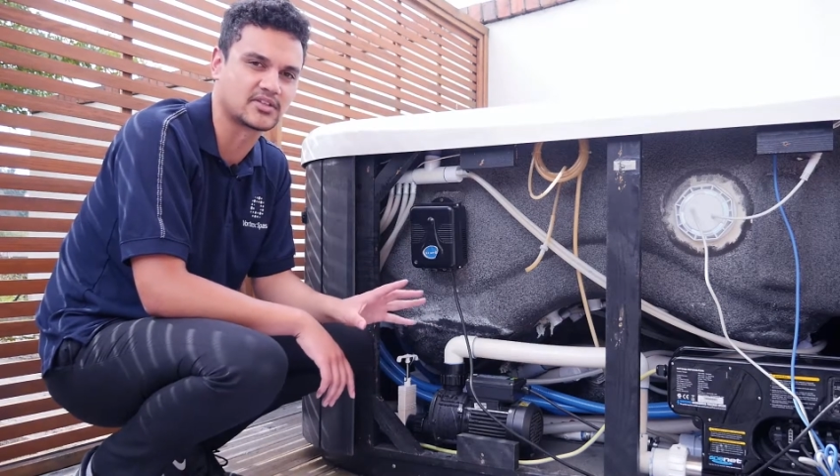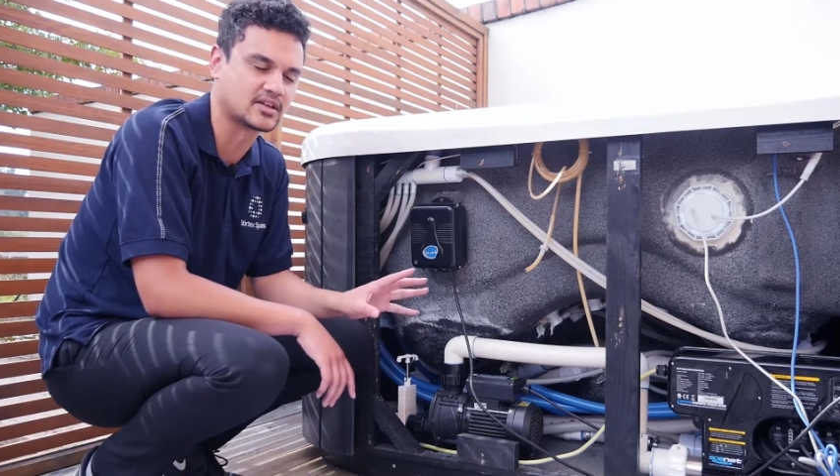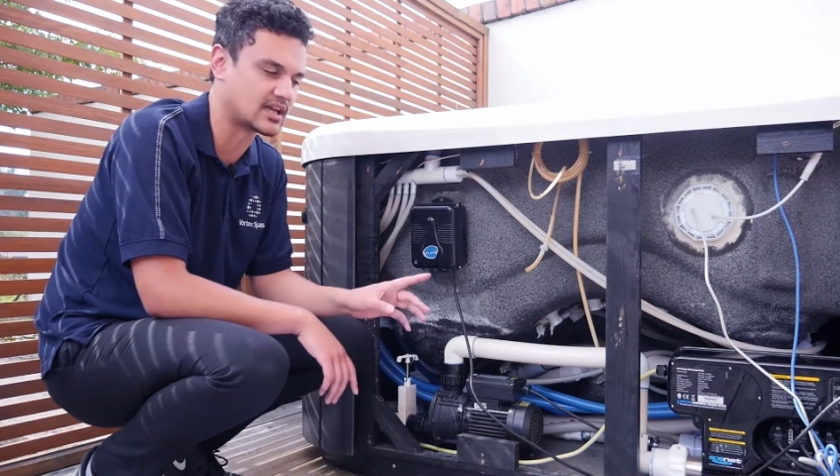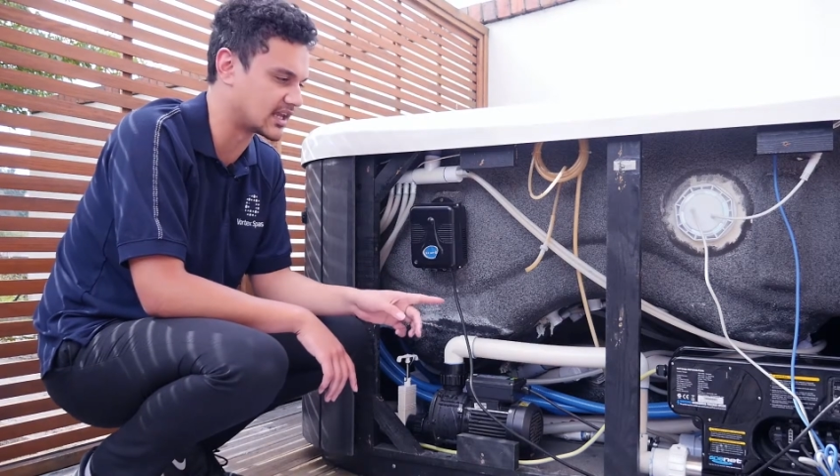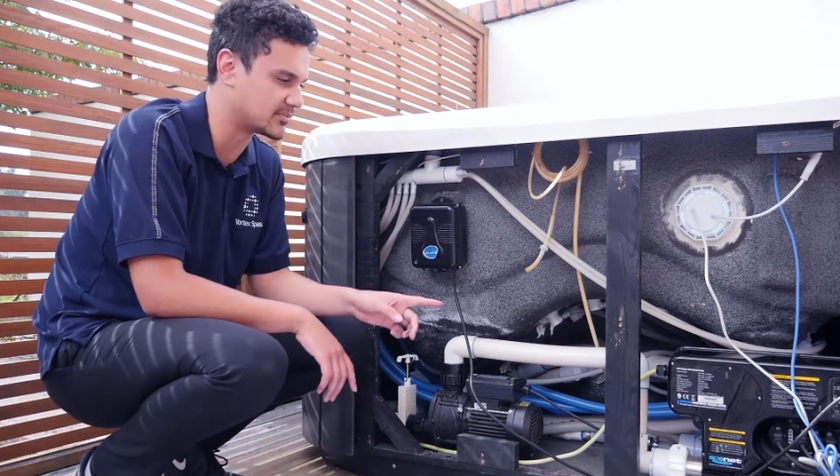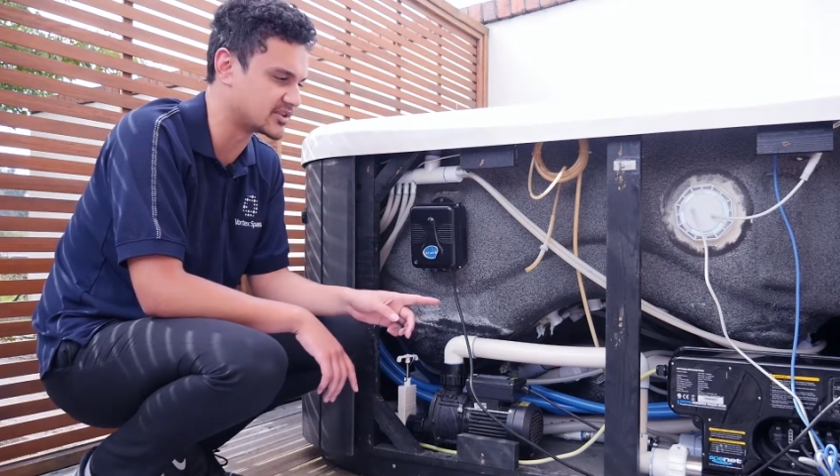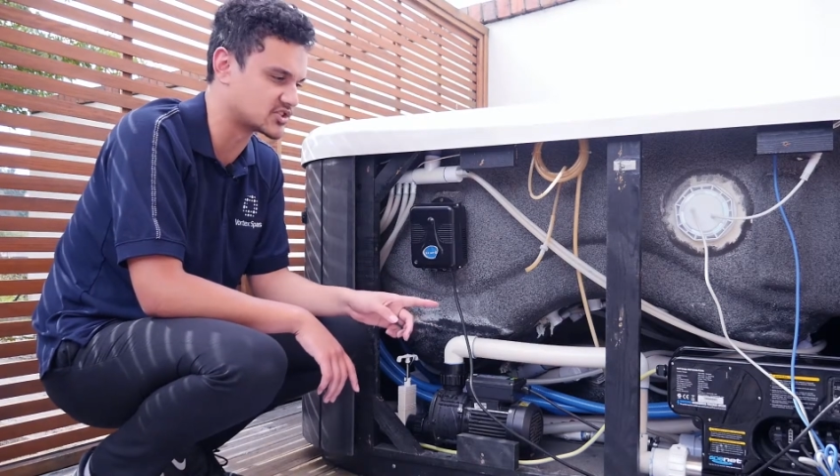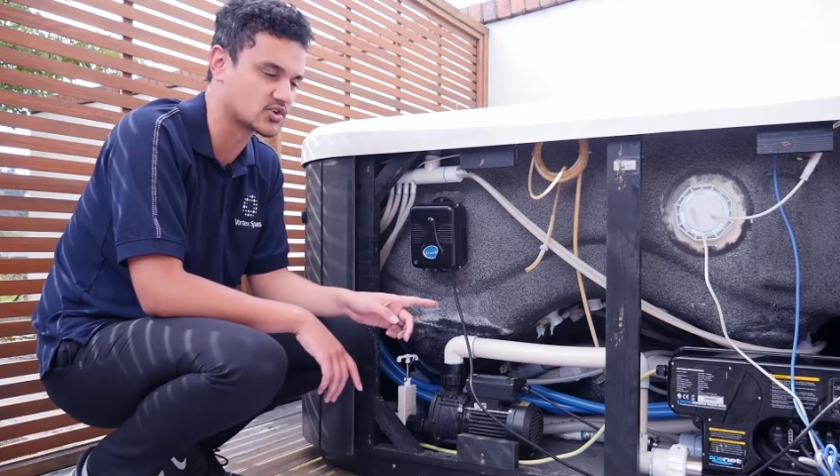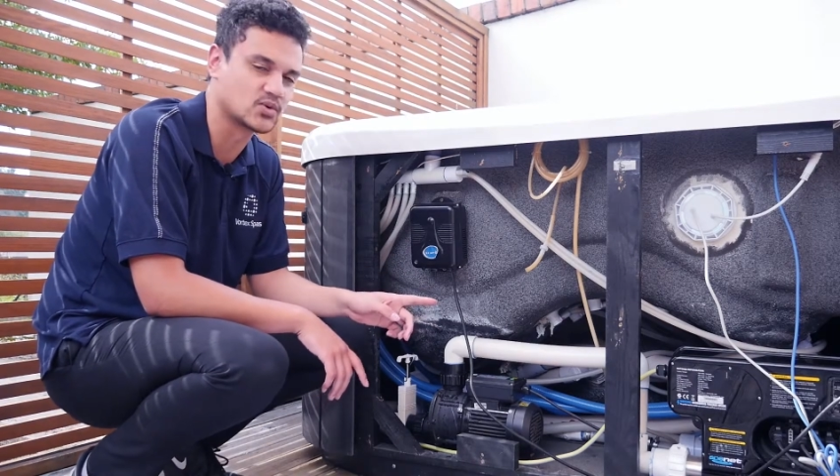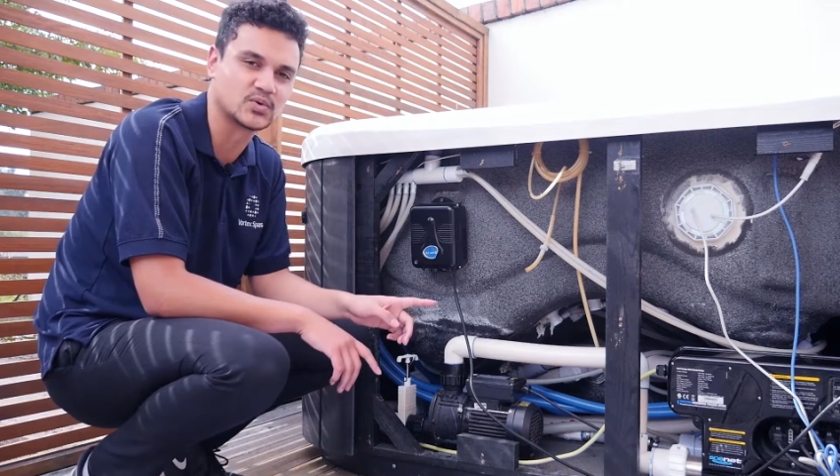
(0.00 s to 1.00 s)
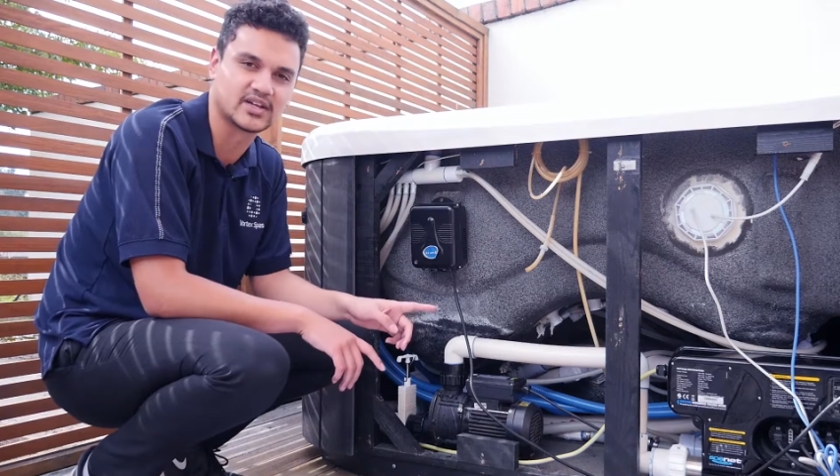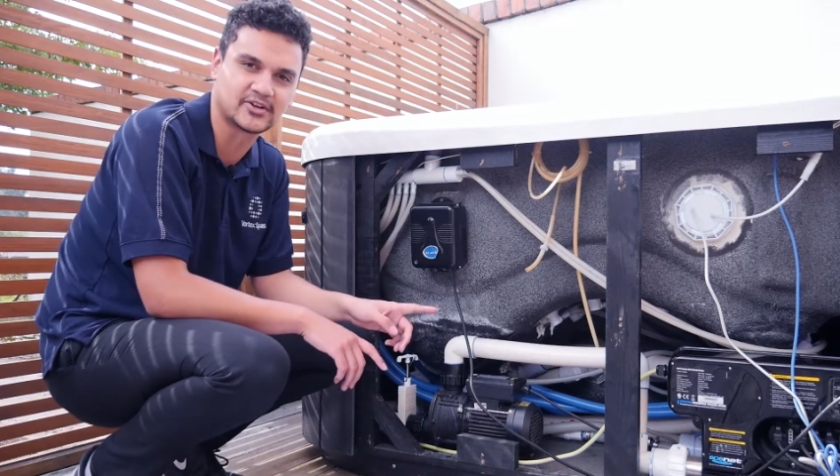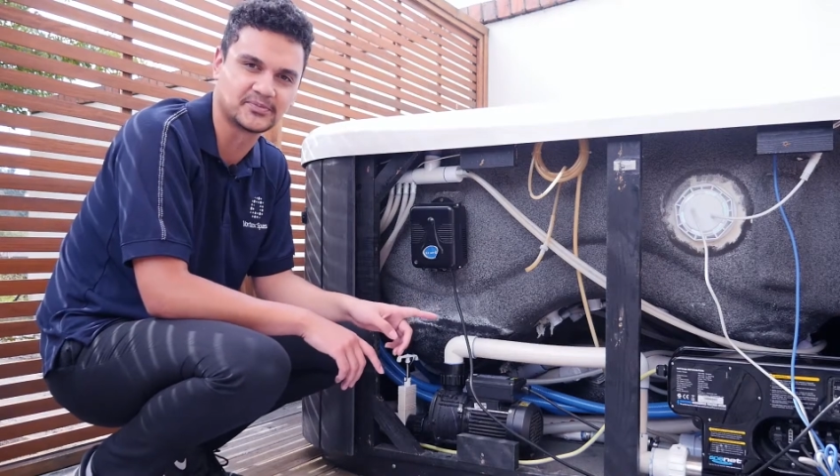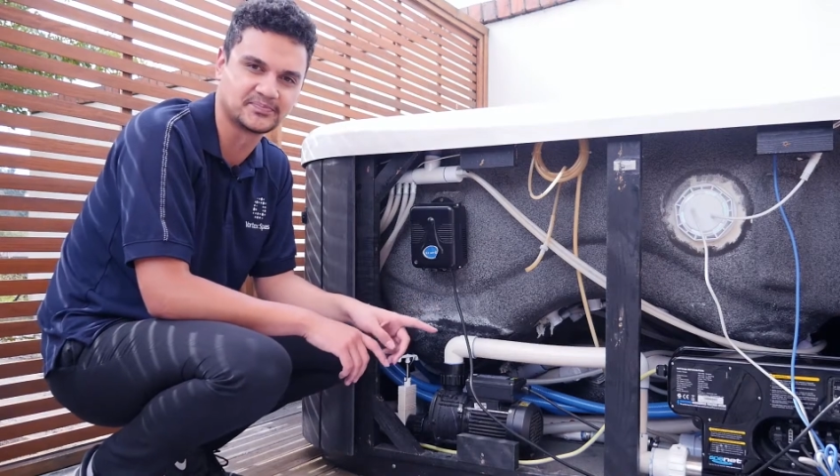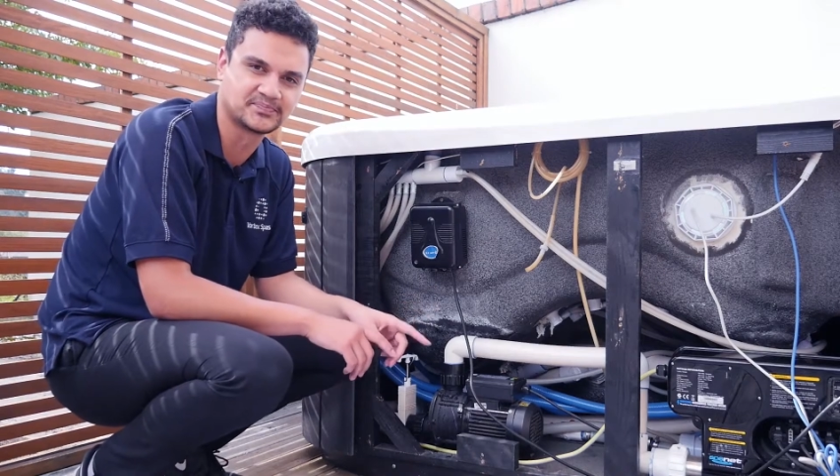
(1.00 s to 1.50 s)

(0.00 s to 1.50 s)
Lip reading: the element to cool down.